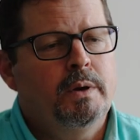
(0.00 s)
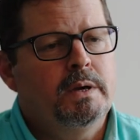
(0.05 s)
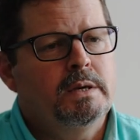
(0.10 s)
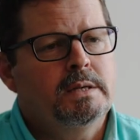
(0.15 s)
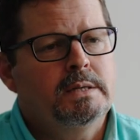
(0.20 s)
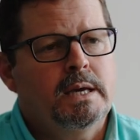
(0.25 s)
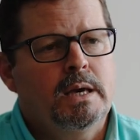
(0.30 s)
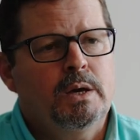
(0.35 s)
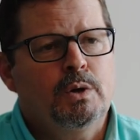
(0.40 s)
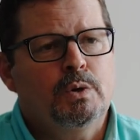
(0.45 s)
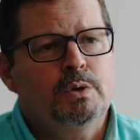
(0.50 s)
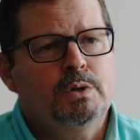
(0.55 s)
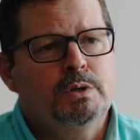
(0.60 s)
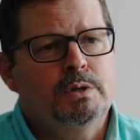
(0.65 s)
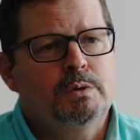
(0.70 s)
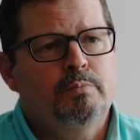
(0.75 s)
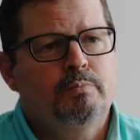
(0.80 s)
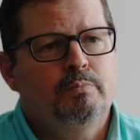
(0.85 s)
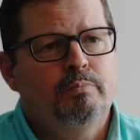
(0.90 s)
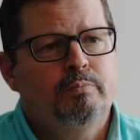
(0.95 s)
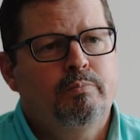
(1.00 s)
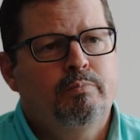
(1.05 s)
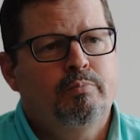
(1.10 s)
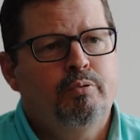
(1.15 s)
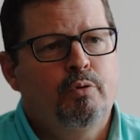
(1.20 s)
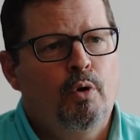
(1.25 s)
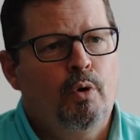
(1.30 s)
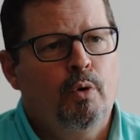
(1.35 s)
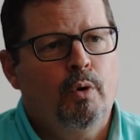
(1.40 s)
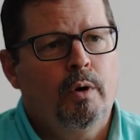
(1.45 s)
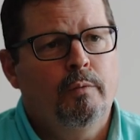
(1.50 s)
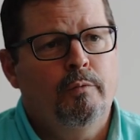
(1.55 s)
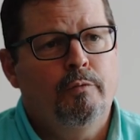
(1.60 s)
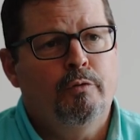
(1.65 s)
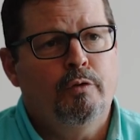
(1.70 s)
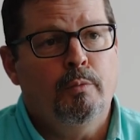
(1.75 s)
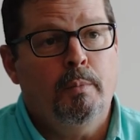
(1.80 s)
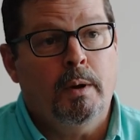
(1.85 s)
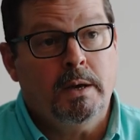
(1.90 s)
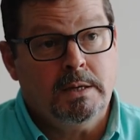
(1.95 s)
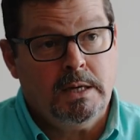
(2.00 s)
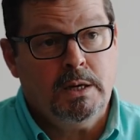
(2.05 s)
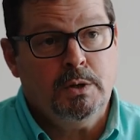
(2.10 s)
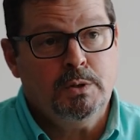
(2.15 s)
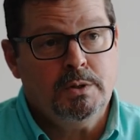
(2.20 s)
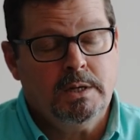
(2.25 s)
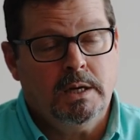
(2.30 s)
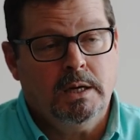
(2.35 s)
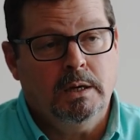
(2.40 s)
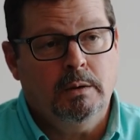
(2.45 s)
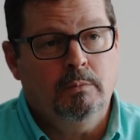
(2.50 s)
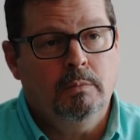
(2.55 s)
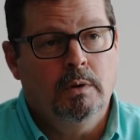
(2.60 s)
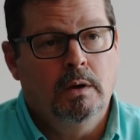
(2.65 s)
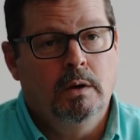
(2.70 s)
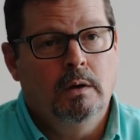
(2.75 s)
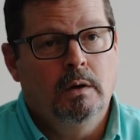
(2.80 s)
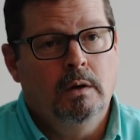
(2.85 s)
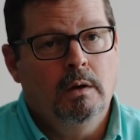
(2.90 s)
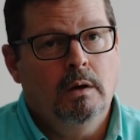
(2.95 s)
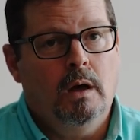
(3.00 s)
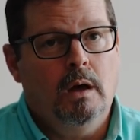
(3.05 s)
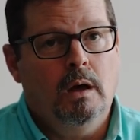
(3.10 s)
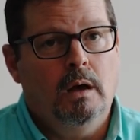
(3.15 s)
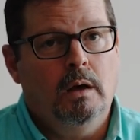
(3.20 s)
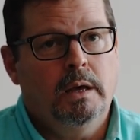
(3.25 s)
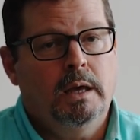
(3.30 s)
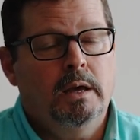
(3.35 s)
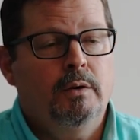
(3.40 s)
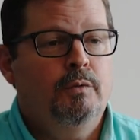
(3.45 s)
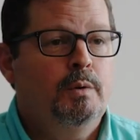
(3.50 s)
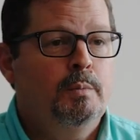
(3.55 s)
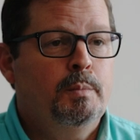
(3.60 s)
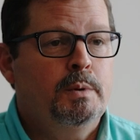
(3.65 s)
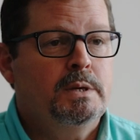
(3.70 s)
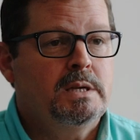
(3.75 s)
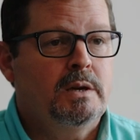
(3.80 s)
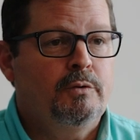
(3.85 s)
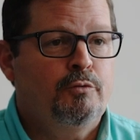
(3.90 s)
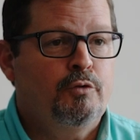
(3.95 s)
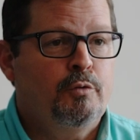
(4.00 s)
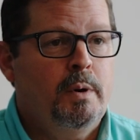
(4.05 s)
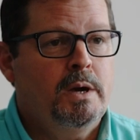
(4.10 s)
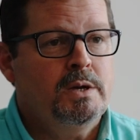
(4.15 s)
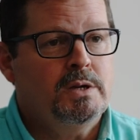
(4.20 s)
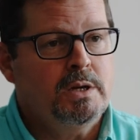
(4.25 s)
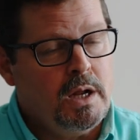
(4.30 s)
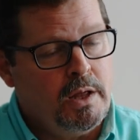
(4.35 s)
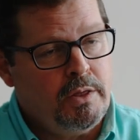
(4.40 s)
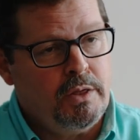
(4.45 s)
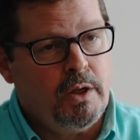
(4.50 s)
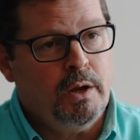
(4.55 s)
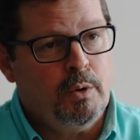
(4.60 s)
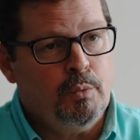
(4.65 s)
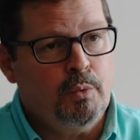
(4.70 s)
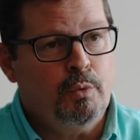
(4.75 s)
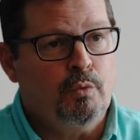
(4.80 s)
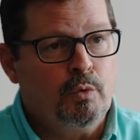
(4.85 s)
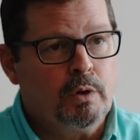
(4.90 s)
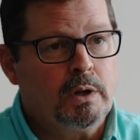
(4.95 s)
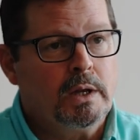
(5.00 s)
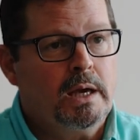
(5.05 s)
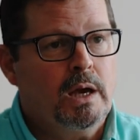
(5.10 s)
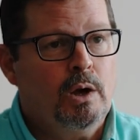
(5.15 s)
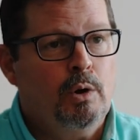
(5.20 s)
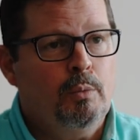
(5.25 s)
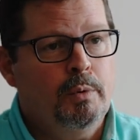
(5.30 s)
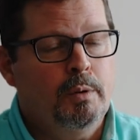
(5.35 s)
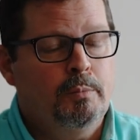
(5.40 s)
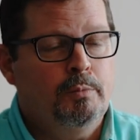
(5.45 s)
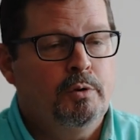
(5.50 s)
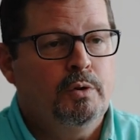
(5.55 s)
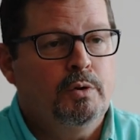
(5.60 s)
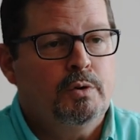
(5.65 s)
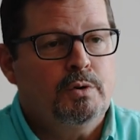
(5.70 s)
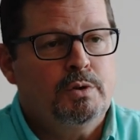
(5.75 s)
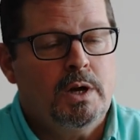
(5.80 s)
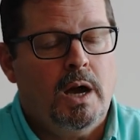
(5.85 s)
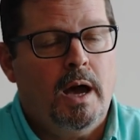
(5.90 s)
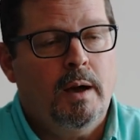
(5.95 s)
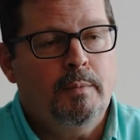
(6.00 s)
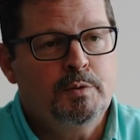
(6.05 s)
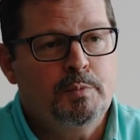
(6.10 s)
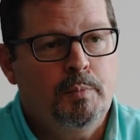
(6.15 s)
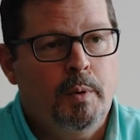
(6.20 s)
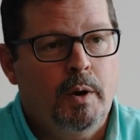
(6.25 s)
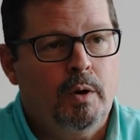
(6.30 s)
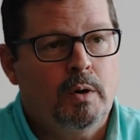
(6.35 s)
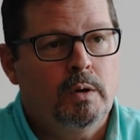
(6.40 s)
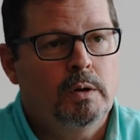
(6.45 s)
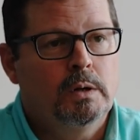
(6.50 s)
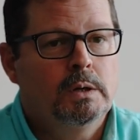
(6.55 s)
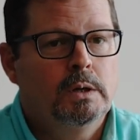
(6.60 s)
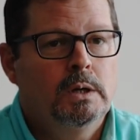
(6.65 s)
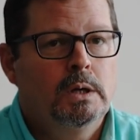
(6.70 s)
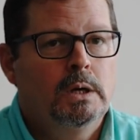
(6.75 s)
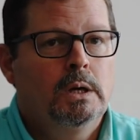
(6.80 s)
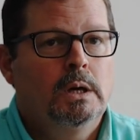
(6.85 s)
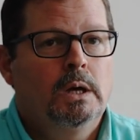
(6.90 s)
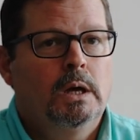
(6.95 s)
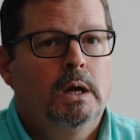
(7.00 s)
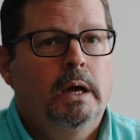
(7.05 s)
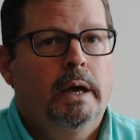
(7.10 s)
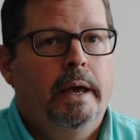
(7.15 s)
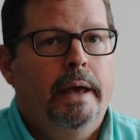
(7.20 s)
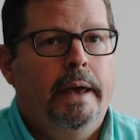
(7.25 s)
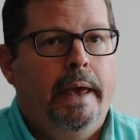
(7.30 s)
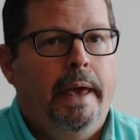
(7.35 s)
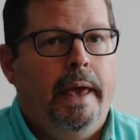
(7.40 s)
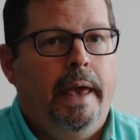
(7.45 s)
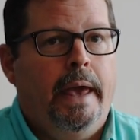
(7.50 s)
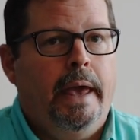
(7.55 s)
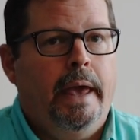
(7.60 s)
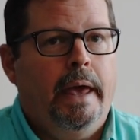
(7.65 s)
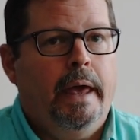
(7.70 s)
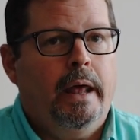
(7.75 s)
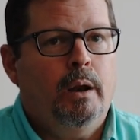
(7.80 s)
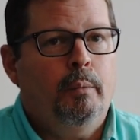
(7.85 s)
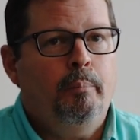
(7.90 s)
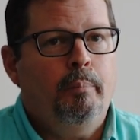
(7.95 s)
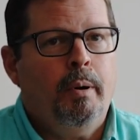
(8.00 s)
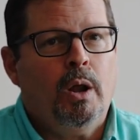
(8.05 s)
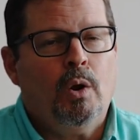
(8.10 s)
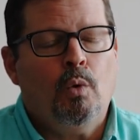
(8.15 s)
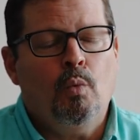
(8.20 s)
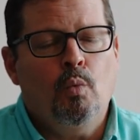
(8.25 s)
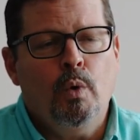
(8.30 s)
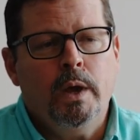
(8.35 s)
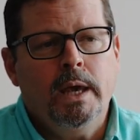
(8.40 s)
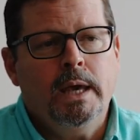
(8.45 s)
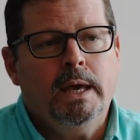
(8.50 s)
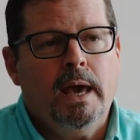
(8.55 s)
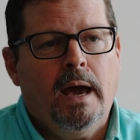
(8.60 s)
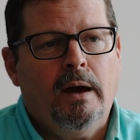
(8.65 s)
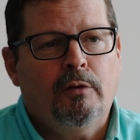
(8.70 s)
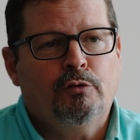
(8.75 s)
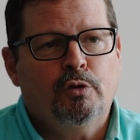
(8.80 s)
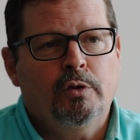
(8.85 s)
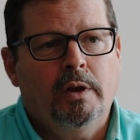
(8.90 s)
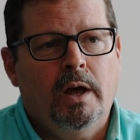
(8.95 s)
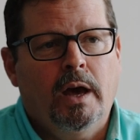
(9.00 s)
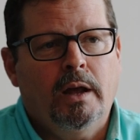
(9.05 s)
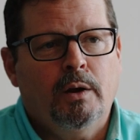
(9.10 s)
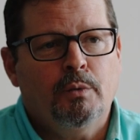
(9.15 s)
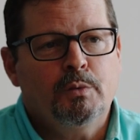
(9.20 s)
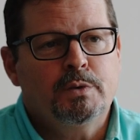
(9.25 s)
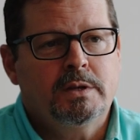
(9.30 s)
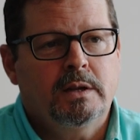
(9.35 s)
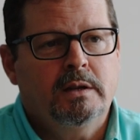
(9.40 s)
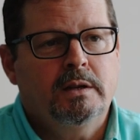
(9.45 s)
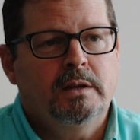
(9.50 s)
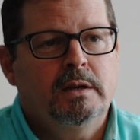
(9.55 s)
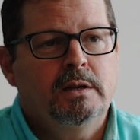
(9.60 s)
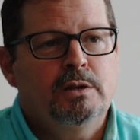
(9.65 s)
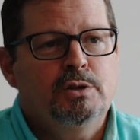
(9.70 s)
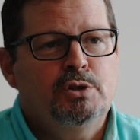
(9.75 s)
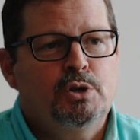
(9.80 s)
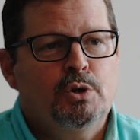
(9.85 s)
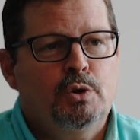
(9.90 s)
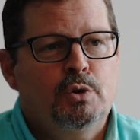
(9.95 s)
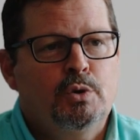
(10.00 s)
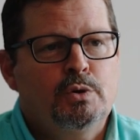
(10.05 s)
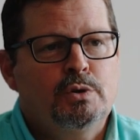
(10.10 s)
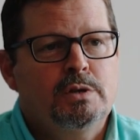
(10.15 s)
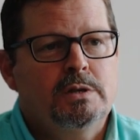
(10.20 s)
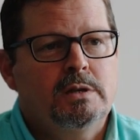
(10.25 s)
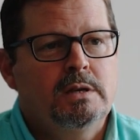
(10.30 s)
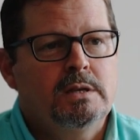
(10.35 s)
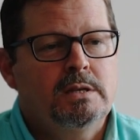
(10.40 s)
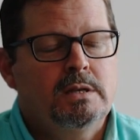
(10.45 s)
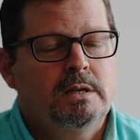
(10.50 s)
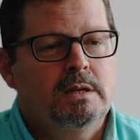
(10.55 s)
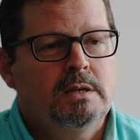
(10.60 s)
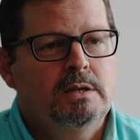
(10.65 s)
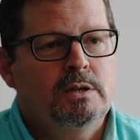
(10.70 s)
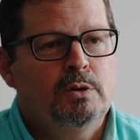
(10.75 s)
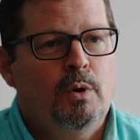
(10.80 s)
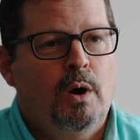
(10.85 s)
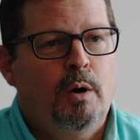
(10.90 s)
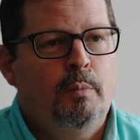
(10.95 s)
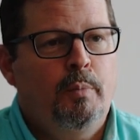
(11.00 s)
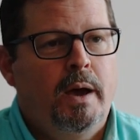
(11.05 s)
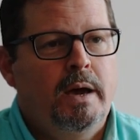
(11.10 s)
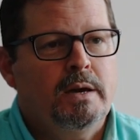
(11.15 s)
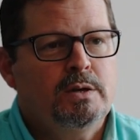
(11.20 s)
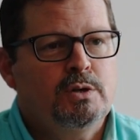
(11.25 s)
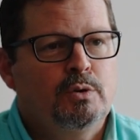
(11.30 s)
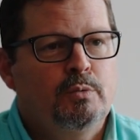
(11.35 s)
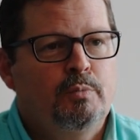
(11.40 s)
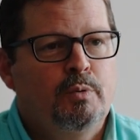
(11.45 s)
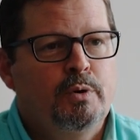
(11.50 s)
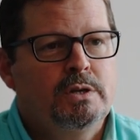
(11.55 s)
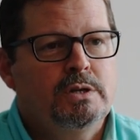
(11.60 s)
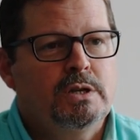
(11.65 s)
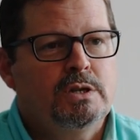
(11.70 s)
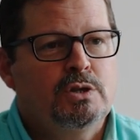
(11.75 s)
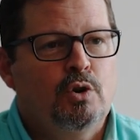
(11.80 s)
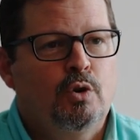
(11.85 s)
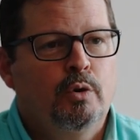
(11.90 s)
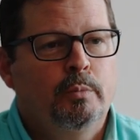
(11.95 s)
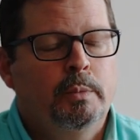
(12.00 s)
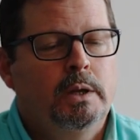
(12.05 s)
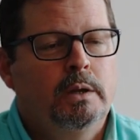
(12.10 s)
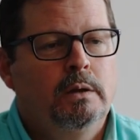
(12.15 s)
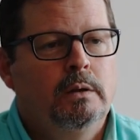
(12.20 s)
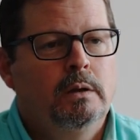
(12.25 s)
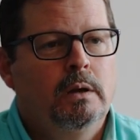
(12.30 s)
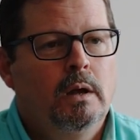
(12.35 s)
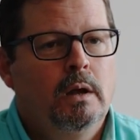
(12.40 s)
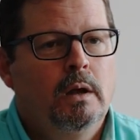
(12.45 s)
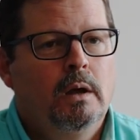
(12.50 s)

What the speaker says: a sales program for my sales team, giving them this information. I thought it would really help them do their jobs better. And about a week after that, I was sitting in church listening to our pastor preach a sermon.